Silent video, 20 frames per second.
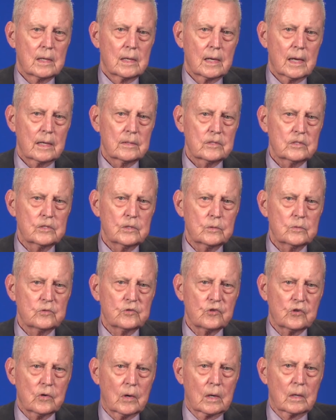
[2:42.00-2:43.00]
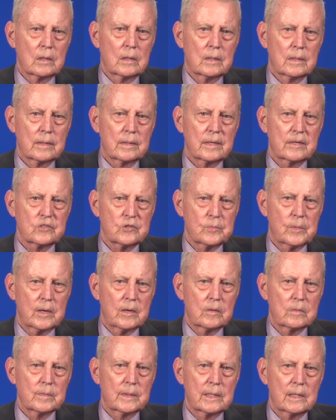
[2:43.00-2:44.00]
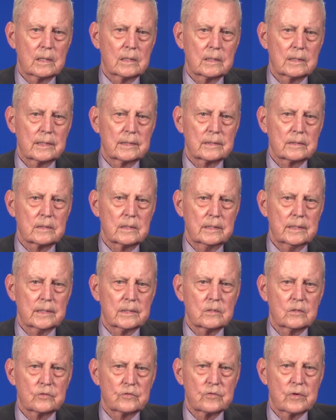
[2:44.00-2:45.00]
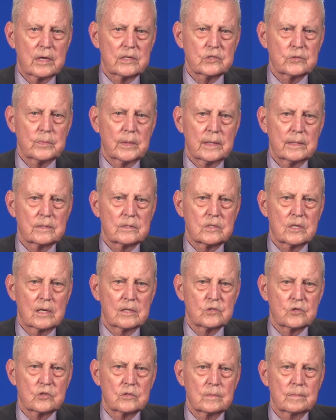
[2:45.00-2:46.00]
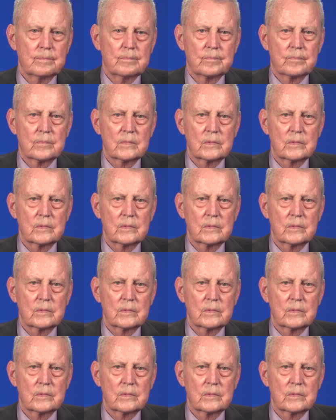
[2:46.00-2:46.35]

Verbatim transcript: and the new journal, Experimental and Clinical Transplantation,